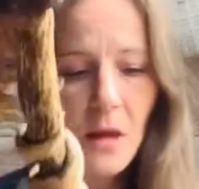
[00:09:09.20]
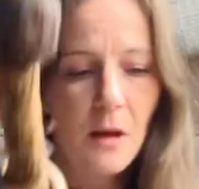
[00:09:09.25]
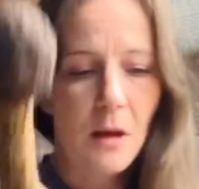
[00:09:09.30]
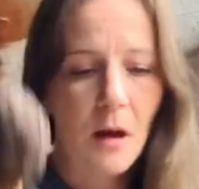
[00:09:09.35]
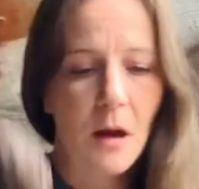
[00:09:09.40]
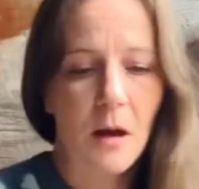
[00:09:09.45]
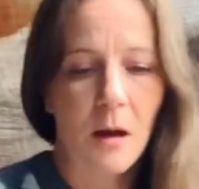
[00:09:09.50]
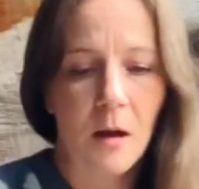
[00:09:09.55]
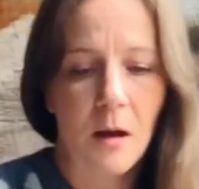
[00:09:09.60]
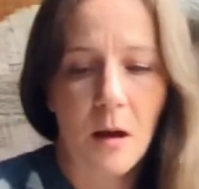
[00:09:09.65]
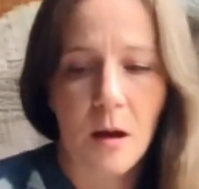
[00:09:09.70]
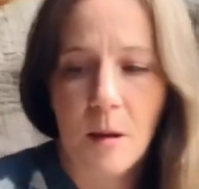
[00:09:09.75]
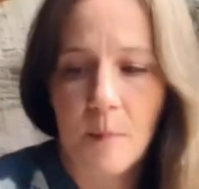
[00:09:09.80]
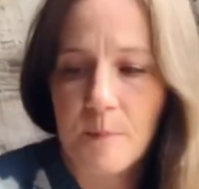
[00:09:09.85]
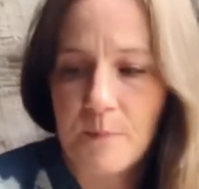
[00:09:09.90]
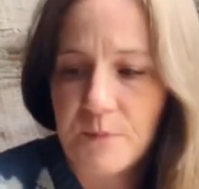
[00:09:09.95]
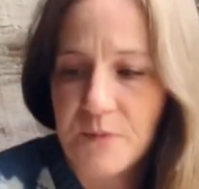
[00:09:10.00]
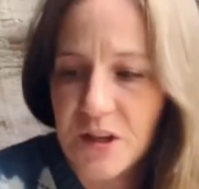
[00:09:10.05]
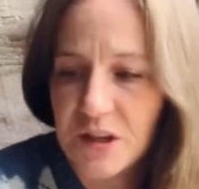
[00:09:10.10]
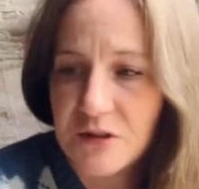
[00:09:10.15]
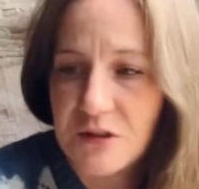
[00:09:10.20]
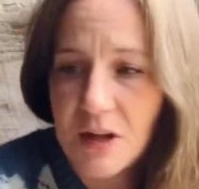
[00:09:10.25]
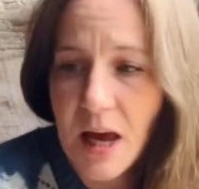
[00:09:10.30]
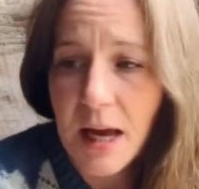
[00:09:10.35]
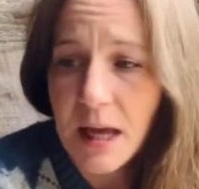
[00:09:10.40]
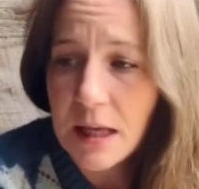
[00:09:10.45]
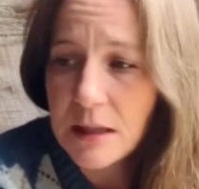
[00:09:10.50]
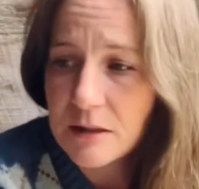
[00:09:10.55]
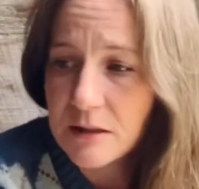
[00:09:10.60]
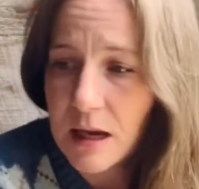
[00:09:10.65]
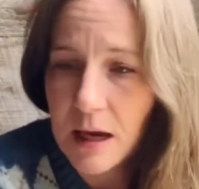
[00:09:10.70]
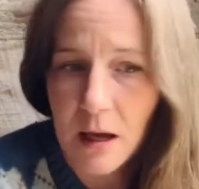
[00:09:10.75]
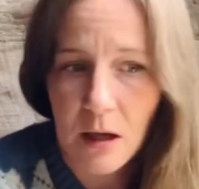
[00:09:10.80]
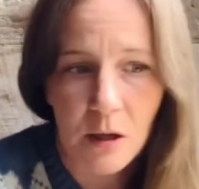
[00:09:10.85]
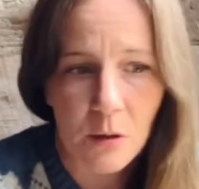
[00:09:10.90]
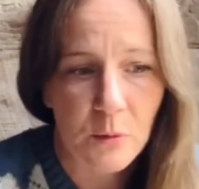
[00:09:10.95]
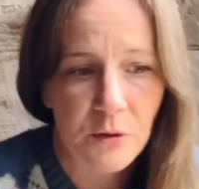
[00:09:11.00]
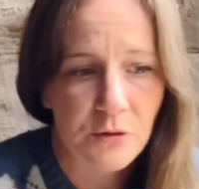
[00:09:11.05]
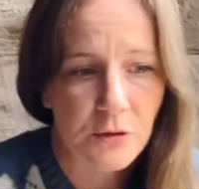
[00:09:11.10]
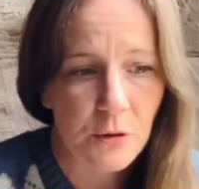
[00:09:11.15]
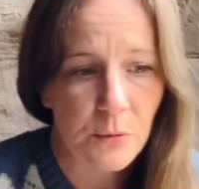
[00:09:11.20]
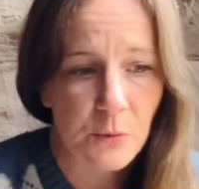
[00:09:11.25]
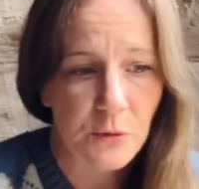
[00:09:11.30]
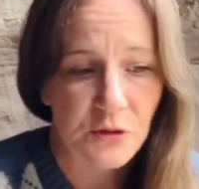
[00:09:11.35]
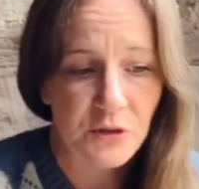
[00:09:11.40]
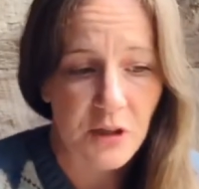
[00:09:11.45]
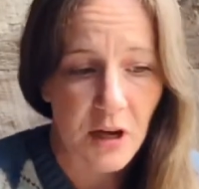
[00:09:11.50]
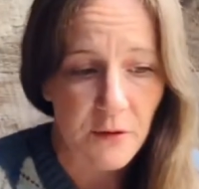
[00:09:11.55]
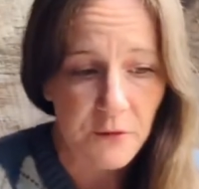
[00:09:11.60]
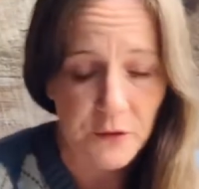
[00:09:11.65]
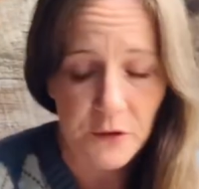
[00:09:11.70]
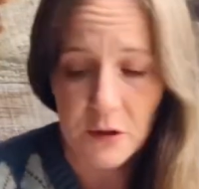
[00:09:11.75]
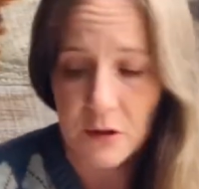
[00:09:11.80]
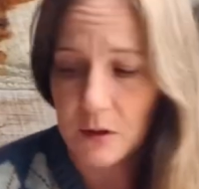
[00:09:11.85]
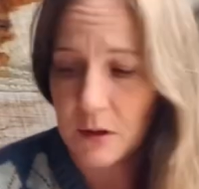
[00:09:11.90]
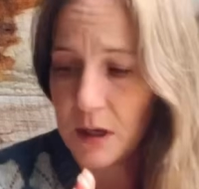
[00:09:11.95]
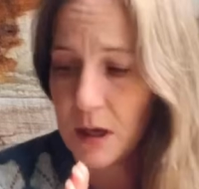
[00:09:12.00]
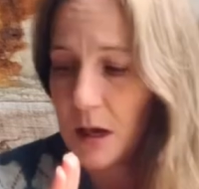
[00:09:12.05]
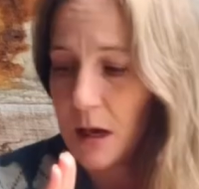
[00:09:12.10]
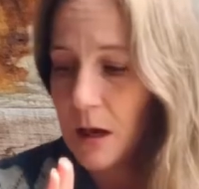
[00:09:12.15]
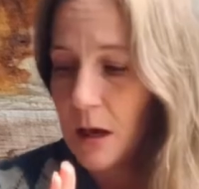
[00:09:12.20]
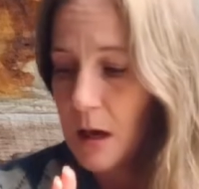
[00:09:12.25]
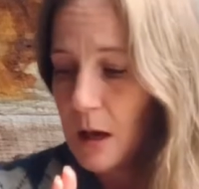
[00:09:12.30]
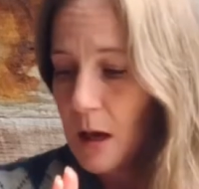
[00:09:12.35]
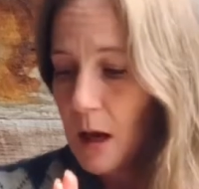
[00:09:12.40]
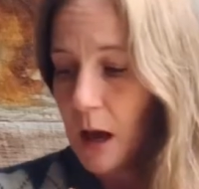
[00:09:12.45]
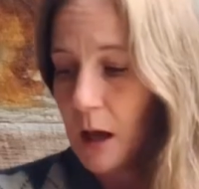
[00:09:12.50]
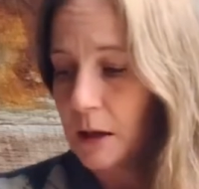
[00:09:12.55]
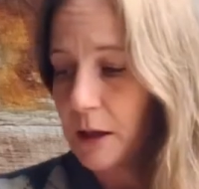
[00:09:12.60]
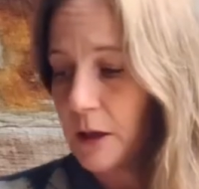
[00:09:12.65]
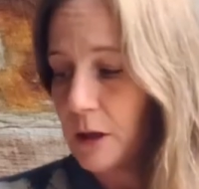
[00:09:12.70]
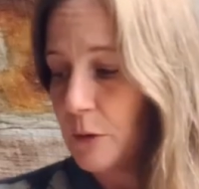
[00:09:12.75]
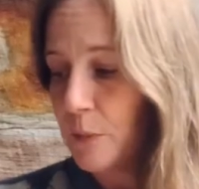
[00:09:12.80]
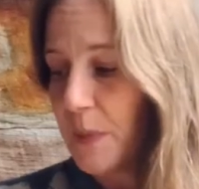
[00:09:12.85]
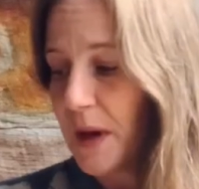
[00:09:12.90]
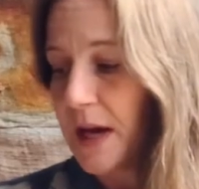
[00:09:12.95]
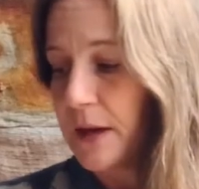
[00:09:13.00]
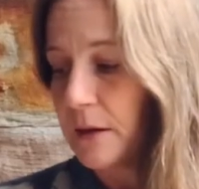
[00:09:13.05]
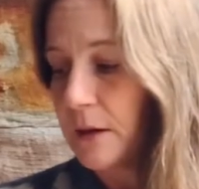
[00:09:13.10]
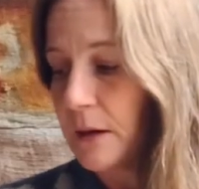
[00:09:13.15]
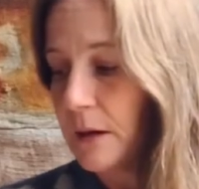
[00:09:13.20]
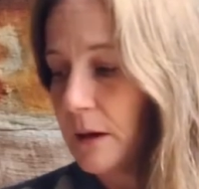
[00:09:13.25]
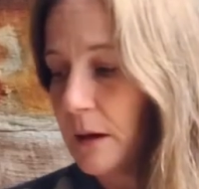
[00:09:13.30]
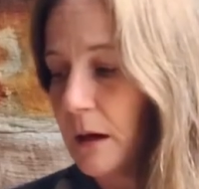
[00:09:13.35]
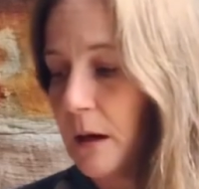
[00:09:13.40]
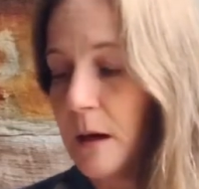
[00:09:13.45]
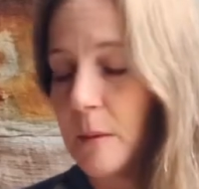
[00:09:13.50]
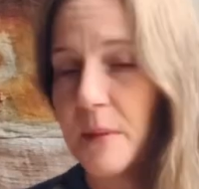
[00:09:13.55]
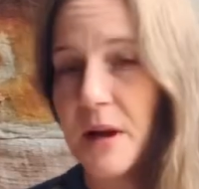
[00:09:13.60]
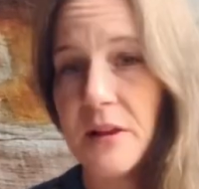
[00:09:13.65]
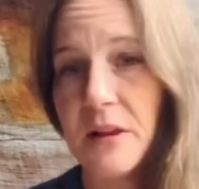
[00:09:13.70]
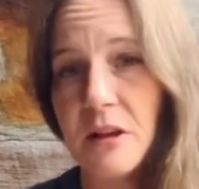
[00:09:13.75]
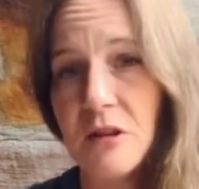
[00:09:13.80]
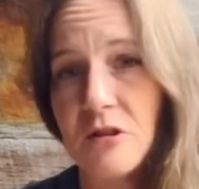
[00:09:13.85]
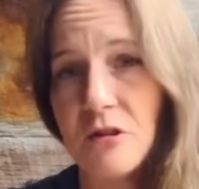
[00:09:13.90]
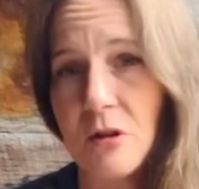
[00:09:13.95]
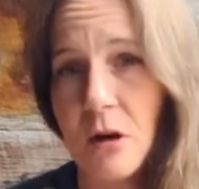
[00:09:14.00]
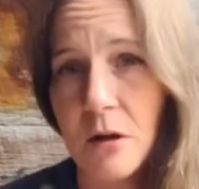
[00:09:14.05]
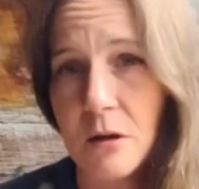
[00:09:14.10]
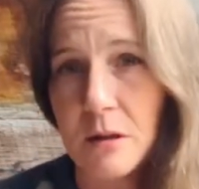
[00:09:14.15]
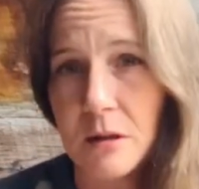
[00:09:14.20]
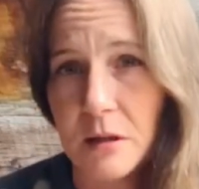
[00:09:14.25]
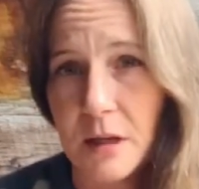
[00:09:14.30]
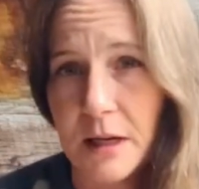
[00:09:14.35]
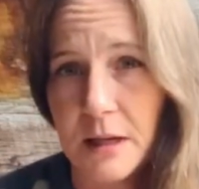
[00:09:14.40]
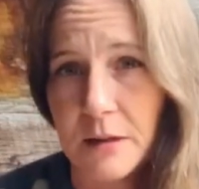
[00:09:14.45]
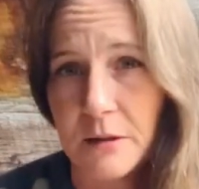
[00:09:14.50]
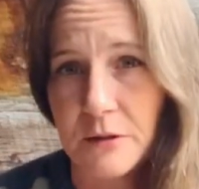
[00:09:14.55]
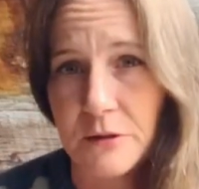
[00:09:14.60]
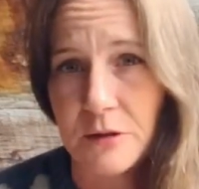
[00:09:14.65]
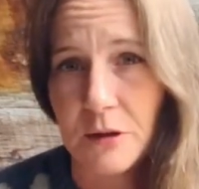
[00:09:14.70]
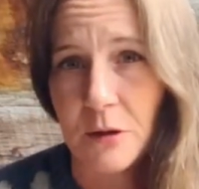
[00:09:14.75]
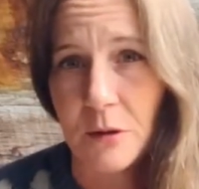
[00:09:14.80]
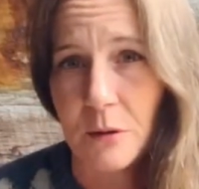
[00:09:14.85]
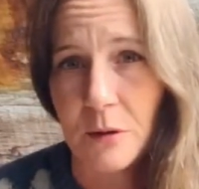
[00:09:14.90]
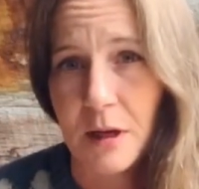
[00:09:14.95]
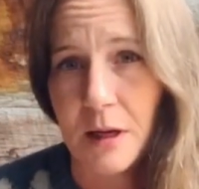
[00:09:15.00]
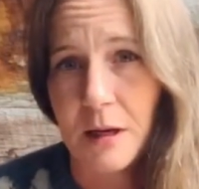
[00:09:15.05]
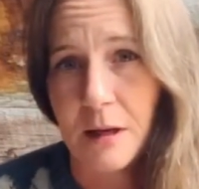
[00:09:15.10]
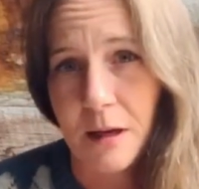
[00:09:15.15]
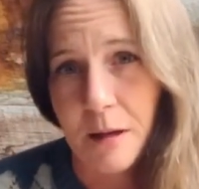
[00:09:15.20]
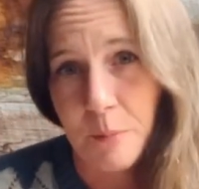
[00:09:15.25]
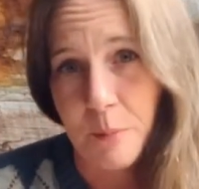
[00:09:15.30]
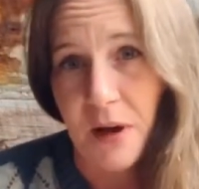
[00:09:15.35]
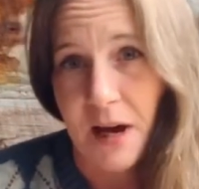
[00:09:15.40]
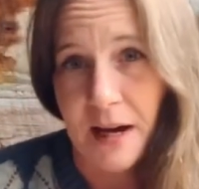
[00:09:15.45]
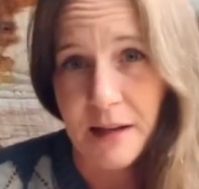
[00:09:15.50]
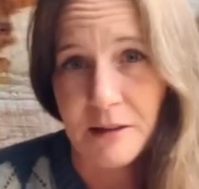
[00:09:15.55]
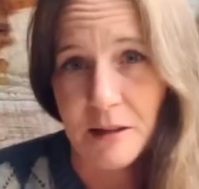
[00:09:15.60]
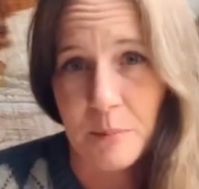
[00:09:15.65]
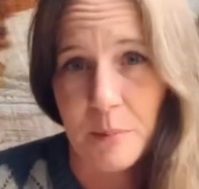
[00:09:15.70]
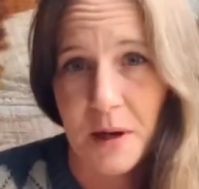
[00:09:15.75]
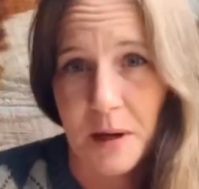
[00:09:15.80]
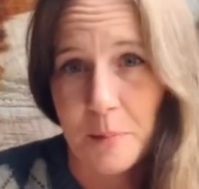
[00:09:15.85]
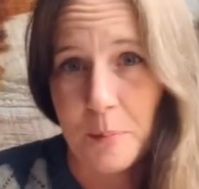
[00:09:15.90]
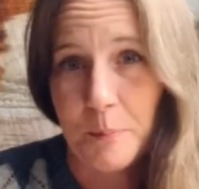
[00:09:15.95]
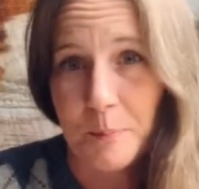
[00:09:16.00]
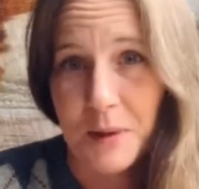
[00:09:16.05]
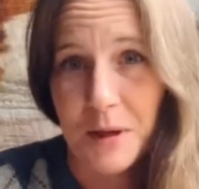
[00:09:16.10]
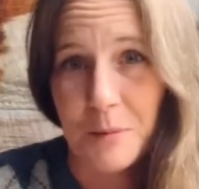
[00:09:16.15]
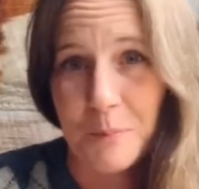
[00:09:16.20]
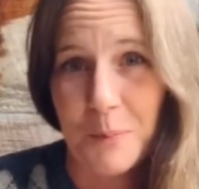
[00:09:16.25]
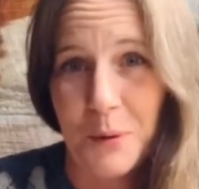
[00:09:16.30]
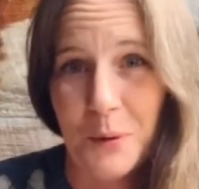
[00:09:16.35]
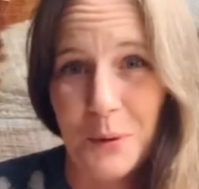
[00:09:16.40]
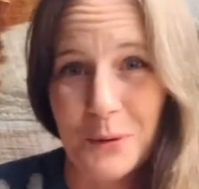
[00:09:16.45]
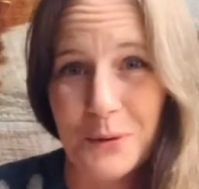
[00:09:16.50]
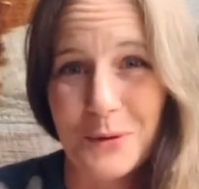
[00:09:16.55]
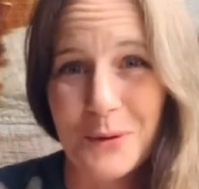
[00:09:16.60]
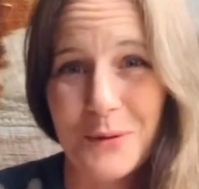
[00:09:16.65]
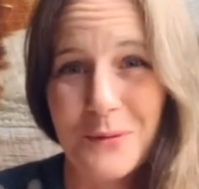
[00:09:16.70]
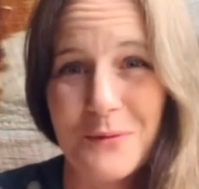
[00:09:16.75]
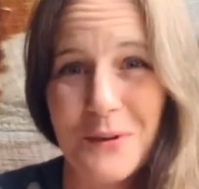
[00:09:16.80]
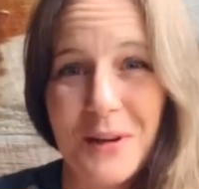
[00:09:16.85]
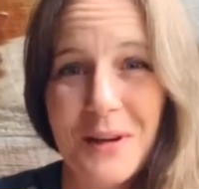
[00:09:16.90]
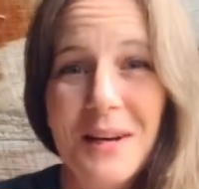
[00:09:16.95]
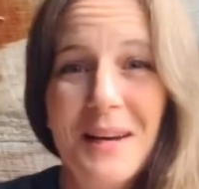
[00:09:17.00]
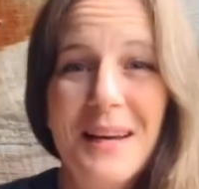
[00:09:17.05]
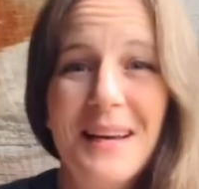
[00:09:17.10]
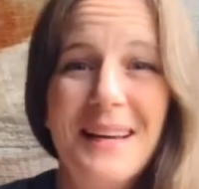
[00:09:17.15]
The second sale I went to was definitely a little better, and they started later, so getting impacted by being pulled over